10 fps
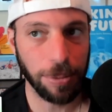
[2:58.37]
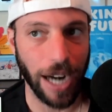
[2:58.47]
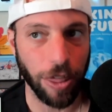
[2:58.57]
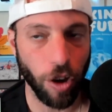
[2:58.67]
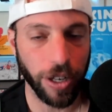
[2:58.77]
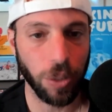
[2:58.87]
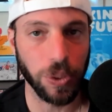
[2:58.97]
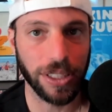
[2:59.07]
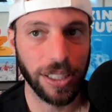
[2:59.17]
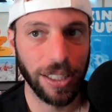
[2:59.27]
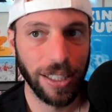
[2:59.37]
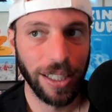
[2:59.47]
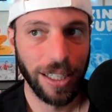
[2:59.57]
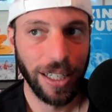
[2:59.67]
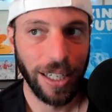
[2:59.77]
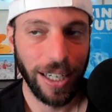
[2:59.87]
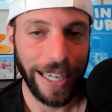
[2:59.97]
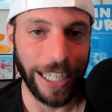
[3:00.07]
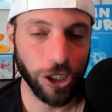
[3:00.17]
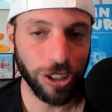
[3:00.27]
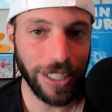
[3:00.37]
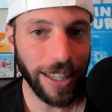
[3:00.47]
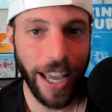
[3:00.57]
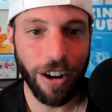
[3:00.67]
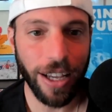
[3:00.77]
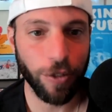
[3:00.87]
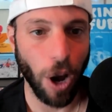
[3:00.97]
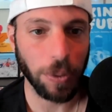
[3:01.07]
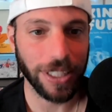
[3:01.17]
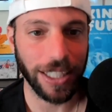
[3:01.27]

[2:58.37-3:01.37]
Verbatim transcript: And I thought he was interesting there, even though I wasn't